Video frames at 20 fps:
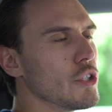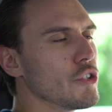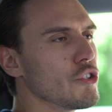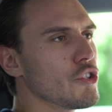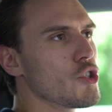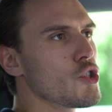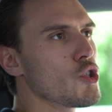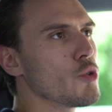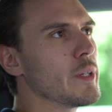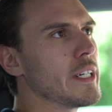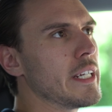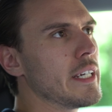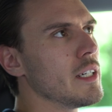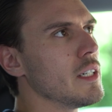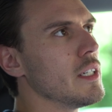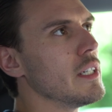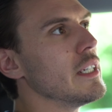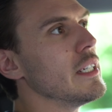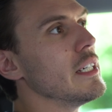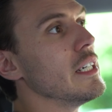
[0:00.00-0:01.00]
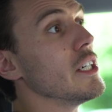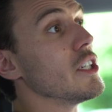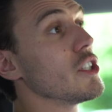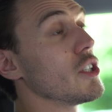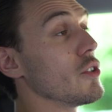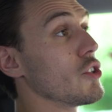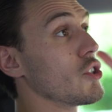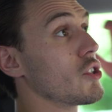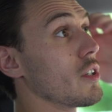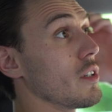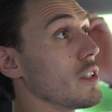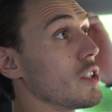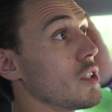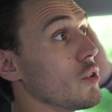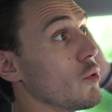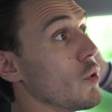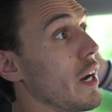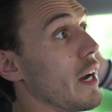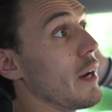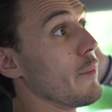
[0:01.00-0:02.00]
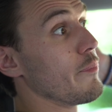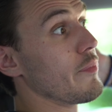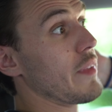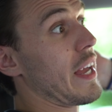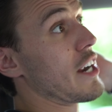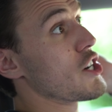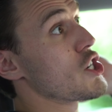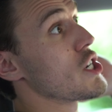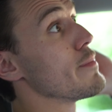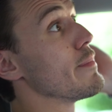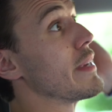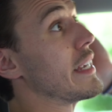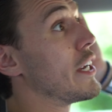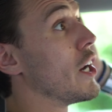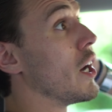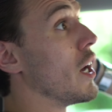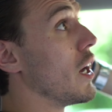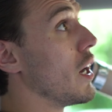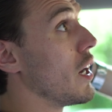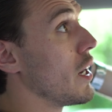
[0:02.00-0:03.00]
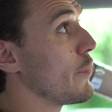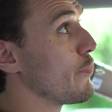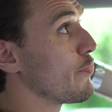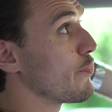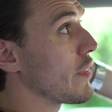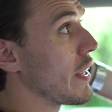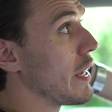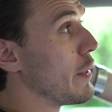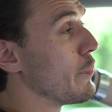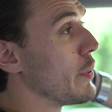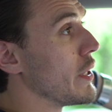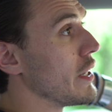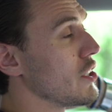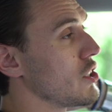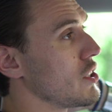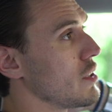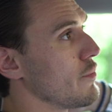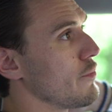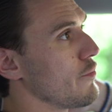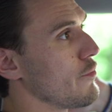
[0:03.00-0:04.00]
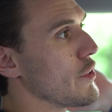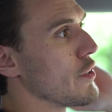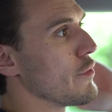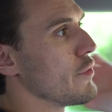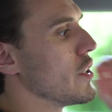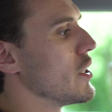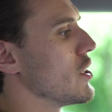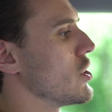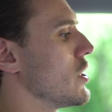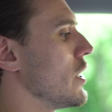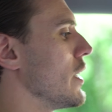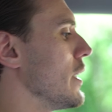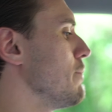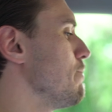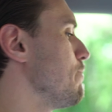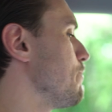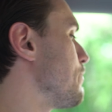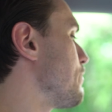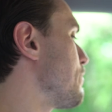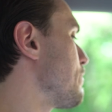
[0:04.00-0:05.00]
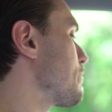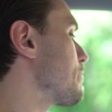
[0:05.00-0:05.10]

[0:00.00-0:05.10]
on social media. So just going to um, actually meet her in person for the first time